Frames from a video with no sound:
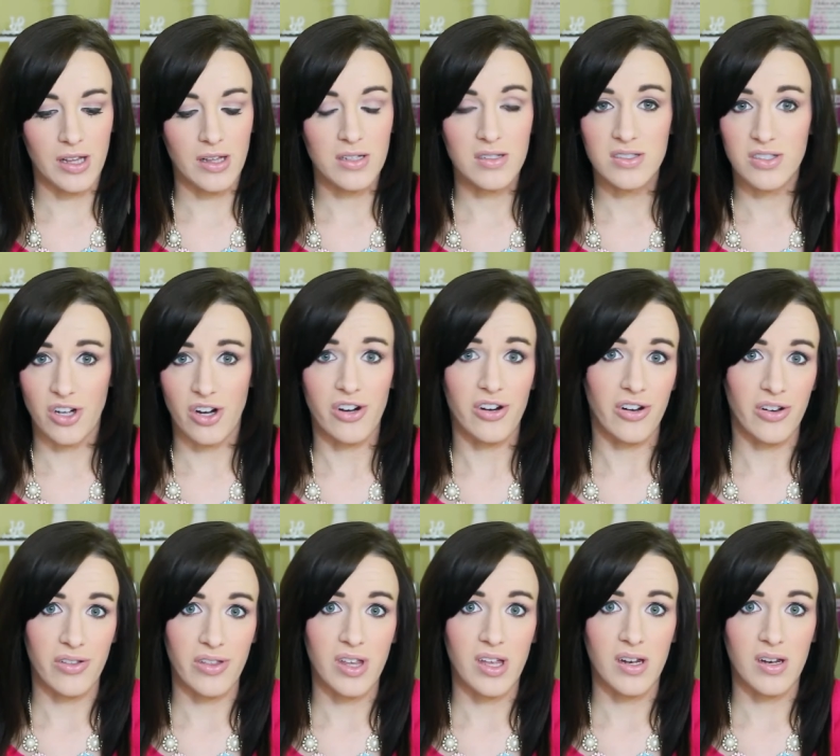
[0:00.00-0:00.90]
it looks
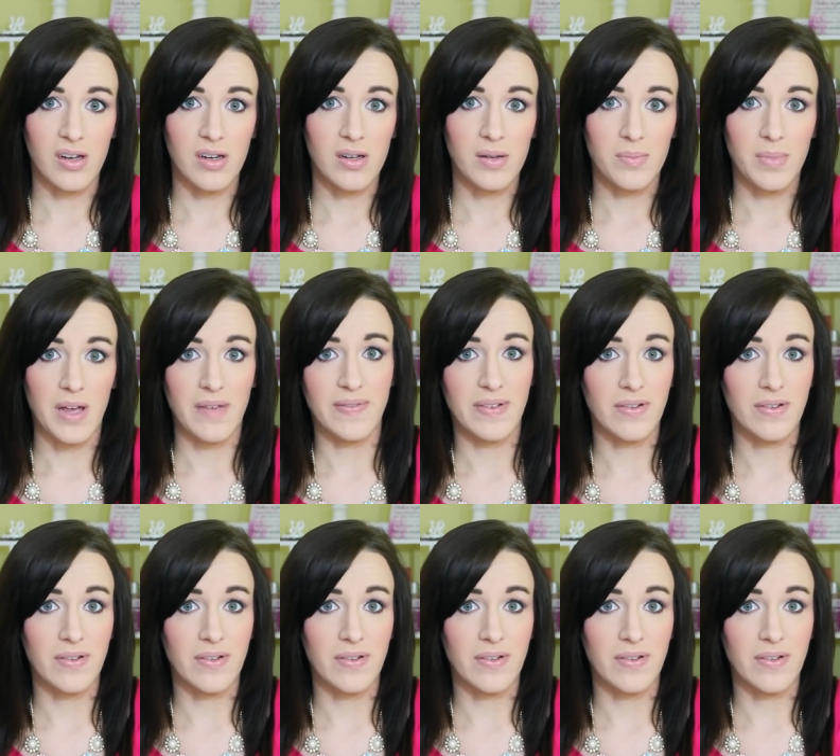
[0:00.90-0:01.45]
darker than my